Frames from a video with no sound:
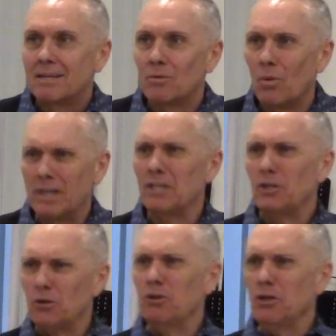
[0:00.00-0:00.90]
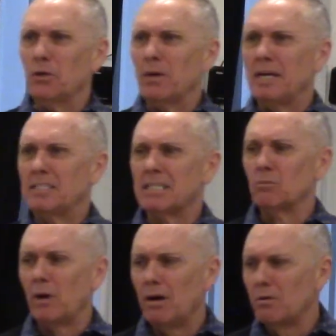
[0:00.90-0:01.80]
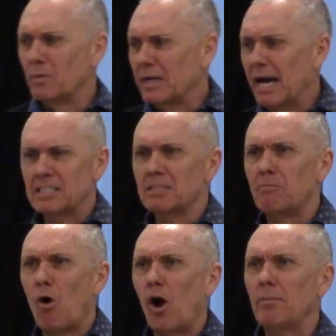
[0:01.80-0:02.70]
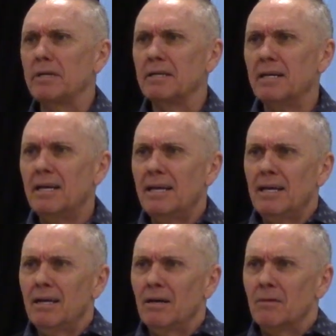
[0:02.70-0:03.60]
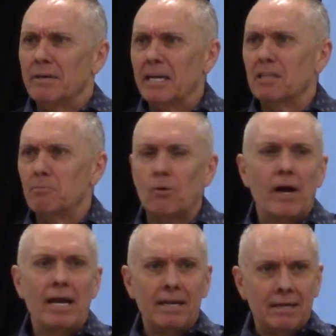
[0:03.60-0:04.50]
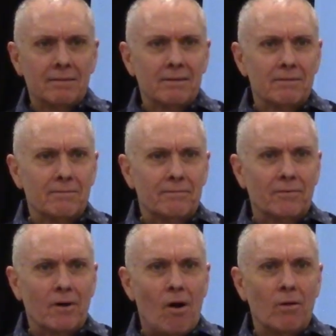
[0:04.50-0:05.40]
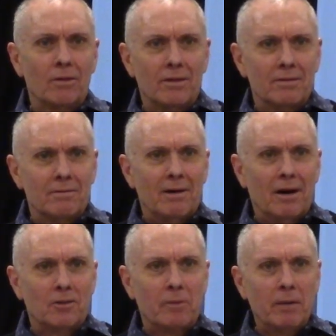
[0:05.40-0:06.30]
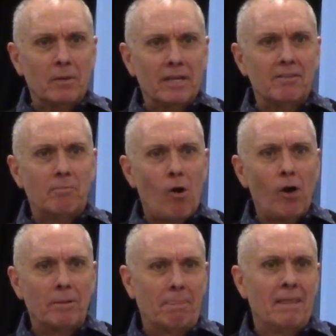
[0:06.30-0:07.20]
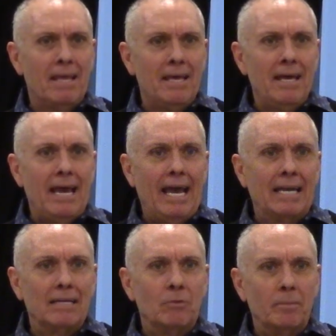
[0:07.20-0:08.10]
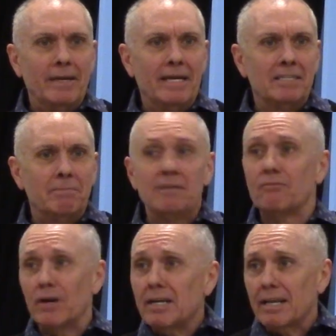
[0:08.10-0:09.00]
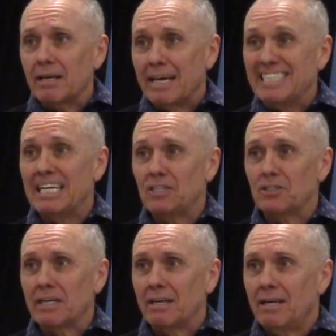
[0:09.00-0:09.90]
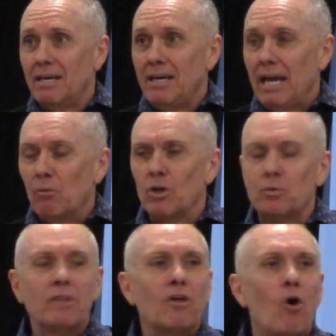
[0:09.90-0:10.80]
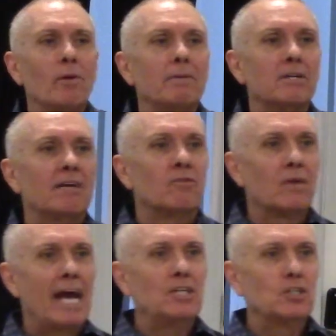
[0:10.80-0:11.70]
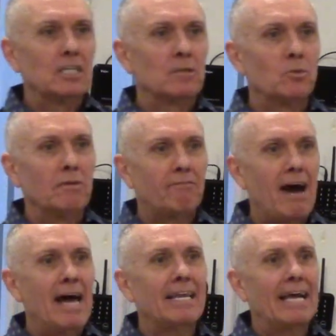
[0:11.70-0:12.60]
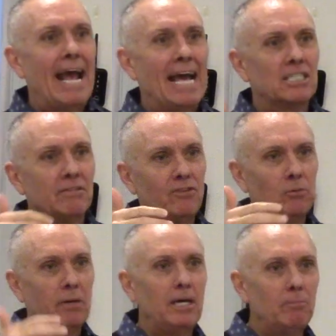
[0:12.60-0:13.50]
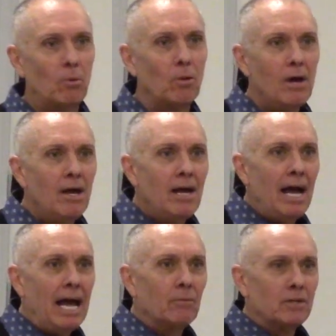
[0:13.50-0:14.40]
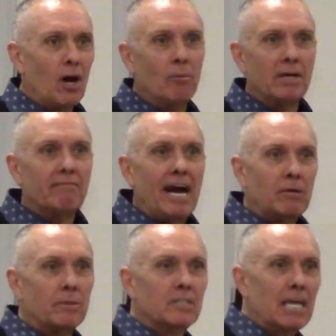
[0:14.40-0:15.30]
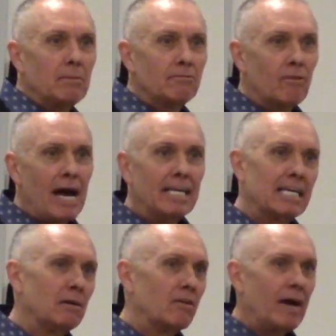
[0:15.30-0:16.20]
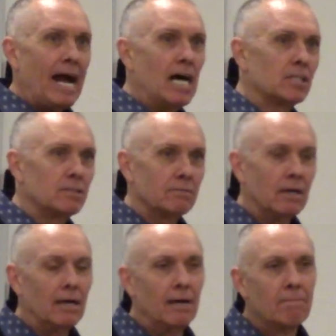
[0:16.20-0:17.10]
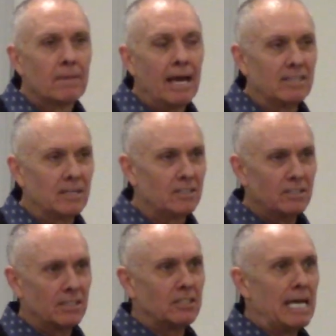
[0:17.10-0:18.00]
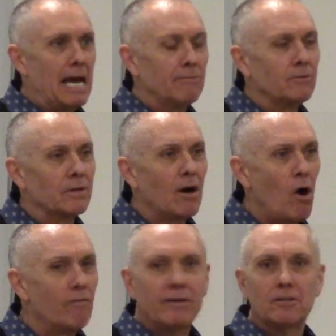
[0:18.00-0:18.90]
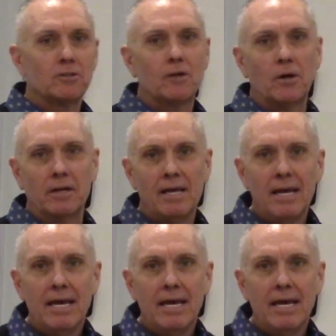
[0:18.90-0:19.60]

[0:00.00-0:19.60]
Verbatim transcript: What did you do?" He said, "Well, we got an apartment and began to pray for all the other people who lived in the apartment, and uh, we began to be friendly intentionally." And once we thought we were building up relationships, we finally asked a few people, hey, would y'all be available this coming Friday? Come over our house uh, at such and such time for coffee and dessert.